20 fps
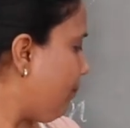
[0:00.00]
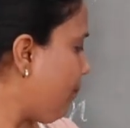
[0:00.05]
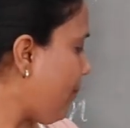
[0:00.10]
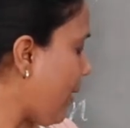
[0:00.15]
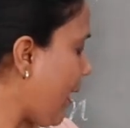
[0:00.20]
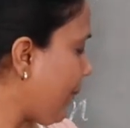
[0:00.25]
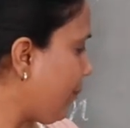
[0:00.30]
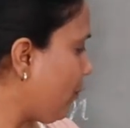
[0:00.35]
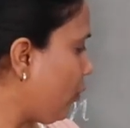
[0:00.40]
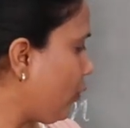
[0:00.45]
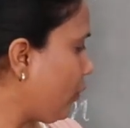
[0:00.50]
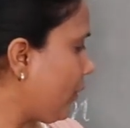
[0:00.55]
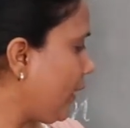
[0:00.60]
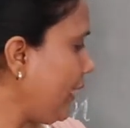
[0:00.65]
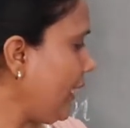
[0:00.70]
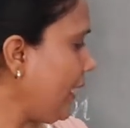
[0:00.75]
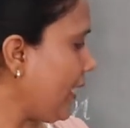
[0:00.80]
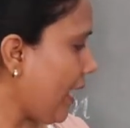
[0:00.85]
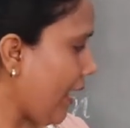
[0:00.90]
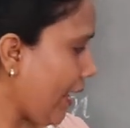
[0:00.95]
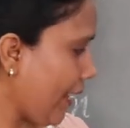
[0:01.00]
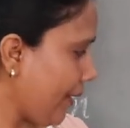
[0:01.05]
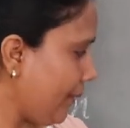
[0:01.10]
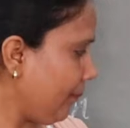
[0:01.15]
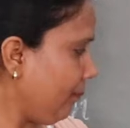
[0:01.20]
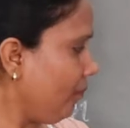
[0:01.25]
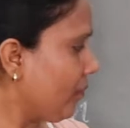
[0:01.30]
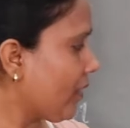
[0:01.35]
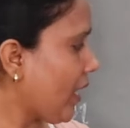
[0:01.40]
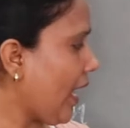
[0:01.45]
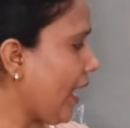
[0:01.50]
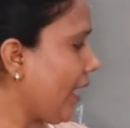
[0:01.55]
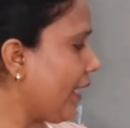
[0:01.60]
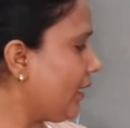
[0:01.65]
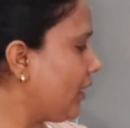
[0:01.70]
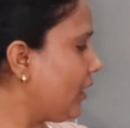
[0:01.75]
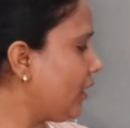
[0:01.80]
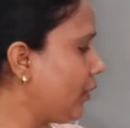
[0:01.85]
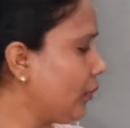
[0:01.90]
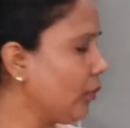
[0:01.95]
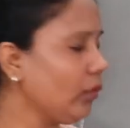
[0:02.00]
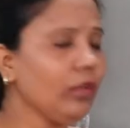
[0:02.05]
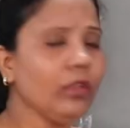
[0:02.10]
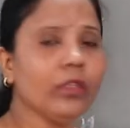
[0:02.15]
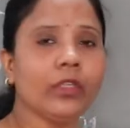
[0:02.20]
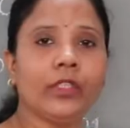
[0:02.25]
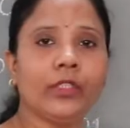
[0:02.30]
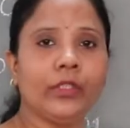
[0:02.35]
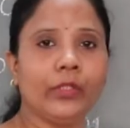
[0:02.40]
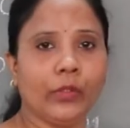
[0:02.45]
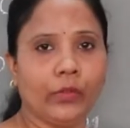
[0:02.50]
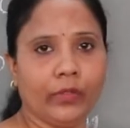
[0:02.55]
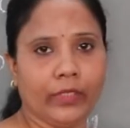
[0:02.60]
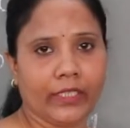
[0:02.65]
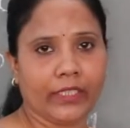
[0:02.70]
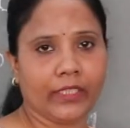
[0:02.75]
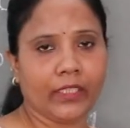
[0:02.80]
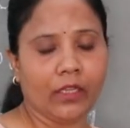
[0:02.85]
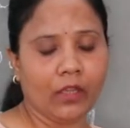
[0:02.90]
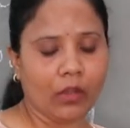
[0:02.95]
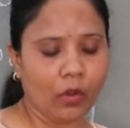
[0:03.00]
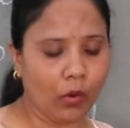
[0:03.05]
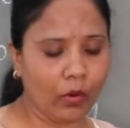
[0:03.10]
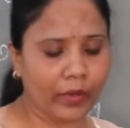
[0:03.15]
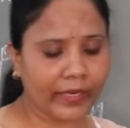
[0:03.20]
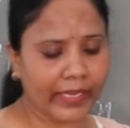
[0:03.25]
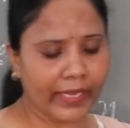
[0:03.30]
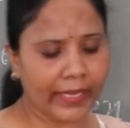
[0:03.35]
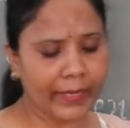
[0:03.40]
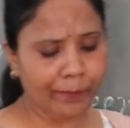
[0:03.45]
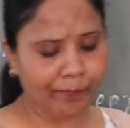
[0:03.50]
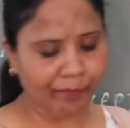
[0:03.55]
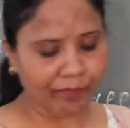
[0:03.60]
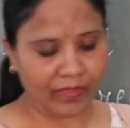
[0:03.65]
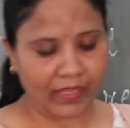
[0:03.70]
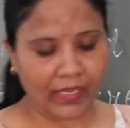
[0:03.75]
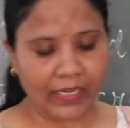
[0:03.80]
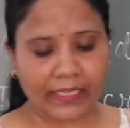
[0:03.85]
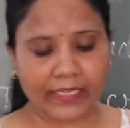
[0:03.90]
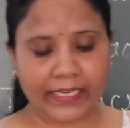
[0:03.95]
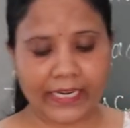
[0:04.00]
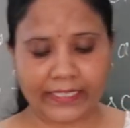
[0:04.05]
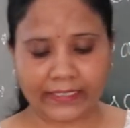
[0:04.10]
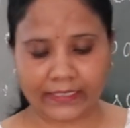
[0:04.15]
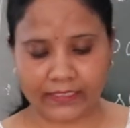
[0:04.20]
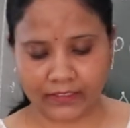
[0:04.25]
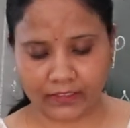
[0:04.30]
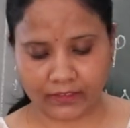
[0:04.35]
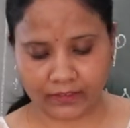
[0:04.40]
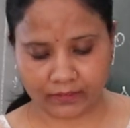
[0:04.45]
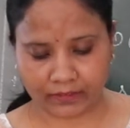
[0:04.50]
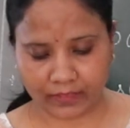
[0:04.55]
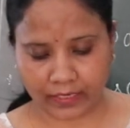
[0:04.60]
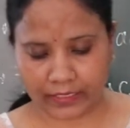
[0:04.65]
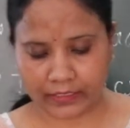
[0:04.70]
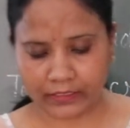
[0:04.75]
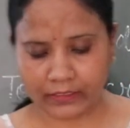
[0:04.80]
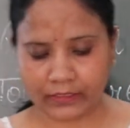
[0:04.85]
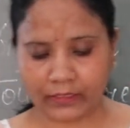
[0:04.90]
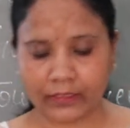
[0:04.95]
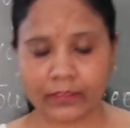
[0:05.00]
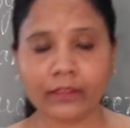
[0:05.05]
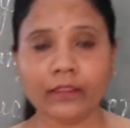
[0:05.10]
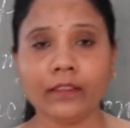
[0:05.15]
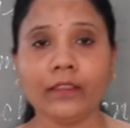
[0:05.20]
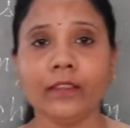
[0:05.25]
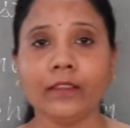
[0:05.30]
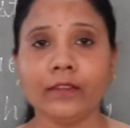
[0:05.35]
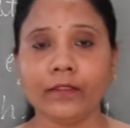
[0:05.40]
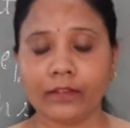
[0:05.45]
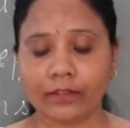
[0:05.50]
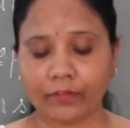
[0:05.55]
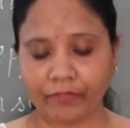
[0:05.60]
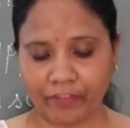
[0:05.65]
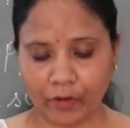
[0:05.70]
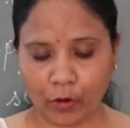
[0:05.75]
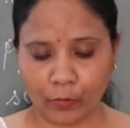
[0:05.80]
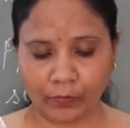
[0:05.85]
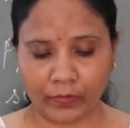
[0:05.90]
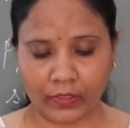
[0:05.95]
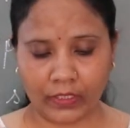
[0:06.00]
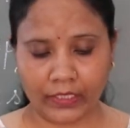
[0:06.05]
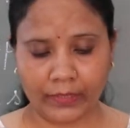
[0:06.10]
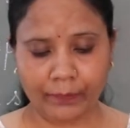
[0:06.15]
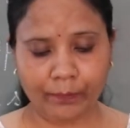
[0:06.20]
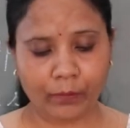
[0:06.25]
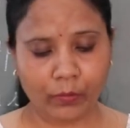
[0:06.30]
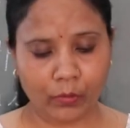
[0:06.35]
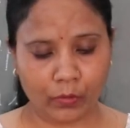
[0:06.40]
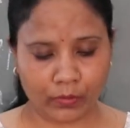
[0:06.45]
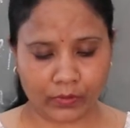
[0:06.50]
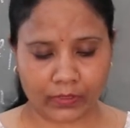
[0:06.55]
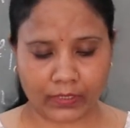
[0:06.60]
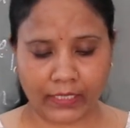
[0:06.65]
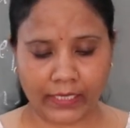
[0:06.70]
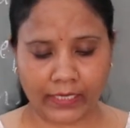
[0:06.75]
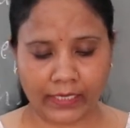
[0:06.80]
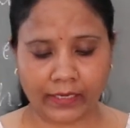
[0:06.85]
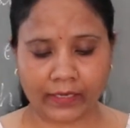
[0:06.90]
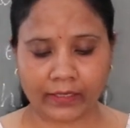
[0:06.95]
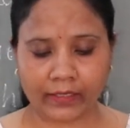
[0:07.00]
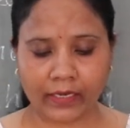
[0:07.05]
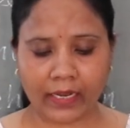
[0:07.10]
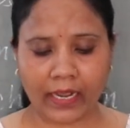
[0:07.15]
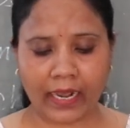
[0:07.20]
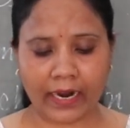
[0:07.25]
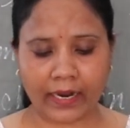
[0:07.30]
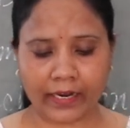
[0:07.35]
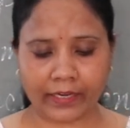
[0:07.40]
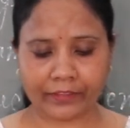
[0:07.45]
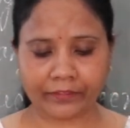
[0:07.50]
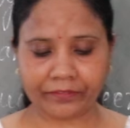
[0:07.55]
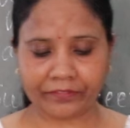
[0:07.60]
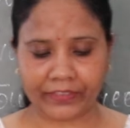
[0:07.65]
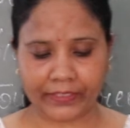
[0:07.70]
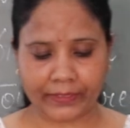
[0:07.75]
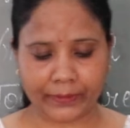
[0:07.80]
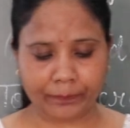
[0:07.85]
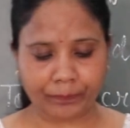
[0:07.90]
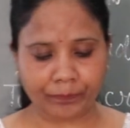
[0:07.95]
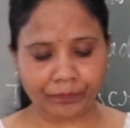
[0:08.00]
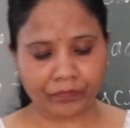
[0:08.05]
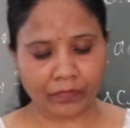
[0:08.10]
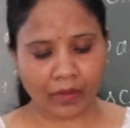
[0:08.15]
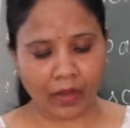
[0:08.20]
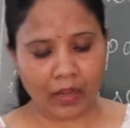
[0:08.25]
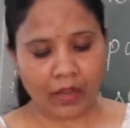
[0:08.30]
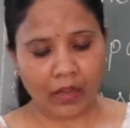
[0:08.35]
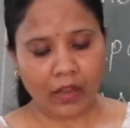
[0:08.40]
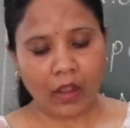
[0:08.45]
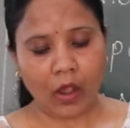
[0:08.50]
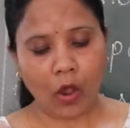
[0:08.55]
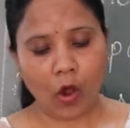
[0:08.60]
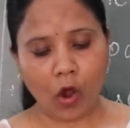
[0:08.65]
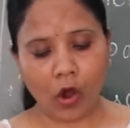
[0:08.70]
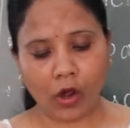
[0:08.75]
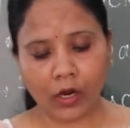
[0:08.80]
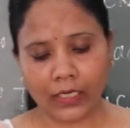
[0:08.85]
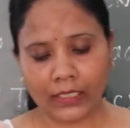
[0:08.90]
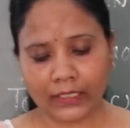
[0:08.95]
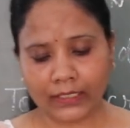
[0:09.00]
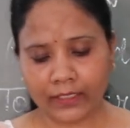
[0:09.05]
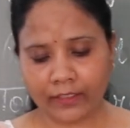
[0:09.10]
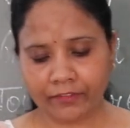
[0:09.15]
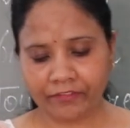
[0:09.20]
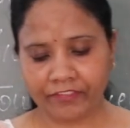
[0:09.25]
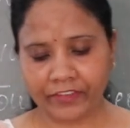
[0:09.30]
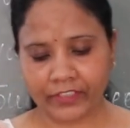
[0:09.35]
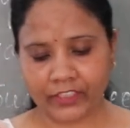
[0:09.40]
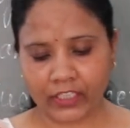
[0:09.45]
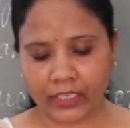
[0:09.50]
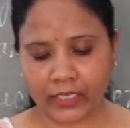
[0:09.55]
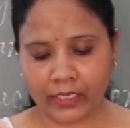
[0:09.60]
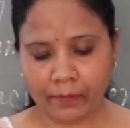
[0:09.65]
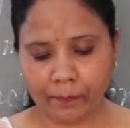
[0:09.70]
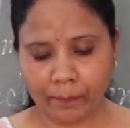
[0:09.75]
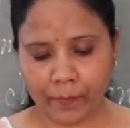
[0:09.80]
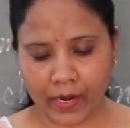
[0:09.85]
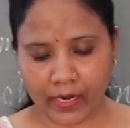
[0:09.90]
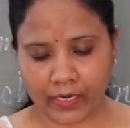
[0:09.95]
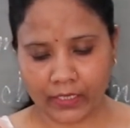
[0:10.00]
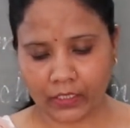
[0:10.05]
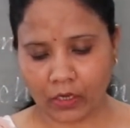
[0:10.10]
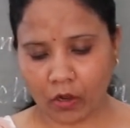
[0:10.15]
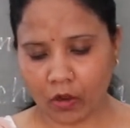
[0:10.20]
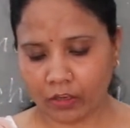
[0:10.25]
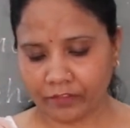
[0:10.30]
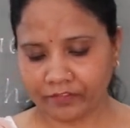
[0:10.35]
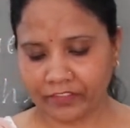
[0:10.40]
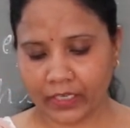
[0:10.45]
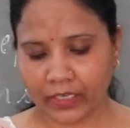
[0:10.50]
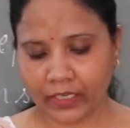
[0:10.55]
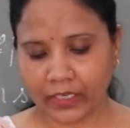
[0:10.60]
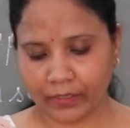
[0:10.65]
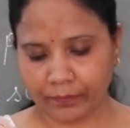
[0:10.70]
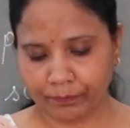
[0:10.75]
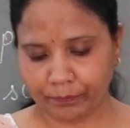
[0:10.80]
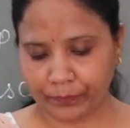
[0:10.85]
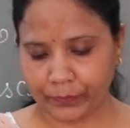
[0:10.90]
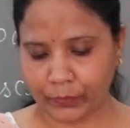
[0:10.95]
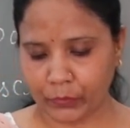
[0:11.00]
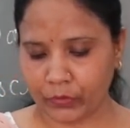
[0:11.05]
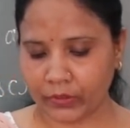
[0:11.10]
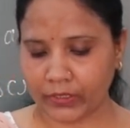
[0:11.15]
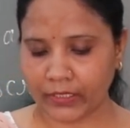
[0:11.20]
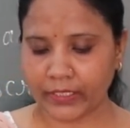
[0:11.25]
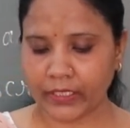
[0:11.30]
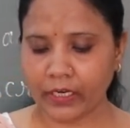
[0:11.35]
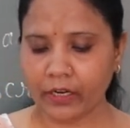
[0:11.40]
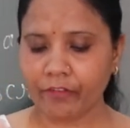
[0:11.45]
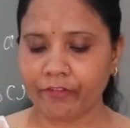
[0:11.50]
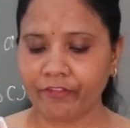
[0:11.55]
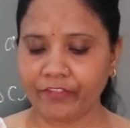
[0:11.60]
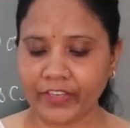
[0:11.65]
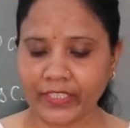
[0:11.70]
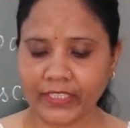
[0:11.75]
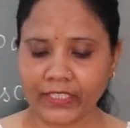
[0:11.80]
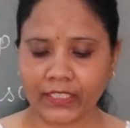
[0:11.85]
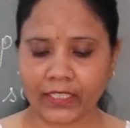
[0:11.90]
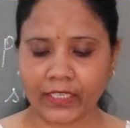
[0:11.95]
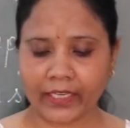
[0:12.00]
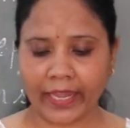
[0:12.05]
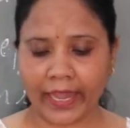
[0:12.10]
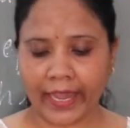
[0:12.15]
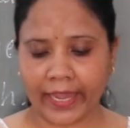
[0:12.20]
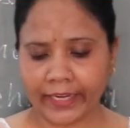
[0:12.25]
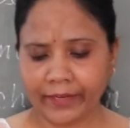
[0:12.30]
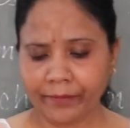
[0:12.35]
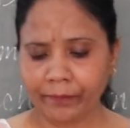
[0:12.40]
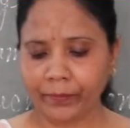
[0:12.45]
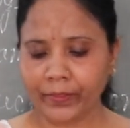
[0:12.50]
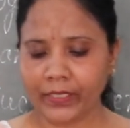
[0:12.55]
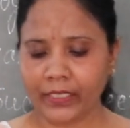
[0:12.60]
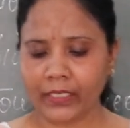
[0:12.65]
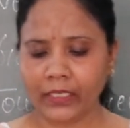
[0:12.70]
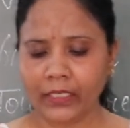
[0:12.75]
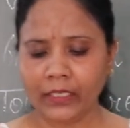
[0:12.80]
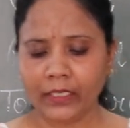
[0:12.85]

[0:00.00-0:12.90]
memory, M and U unit. Okay, let us start from the board. Hardware. All the physical part of the computer which can be